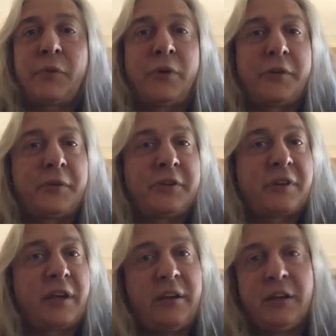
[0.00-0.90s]
whether
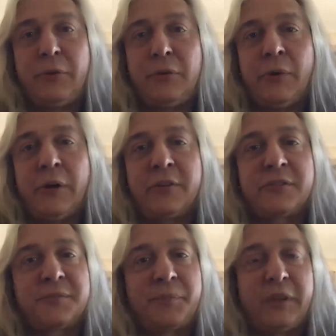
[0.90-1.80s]
it's AWS,
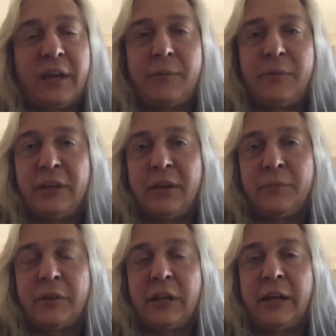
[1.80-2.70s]
the
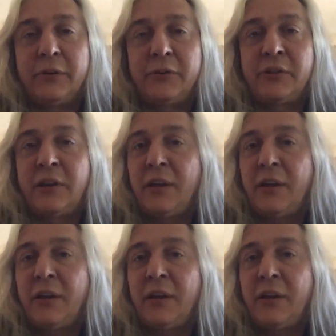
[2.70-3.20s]
IBM clouds,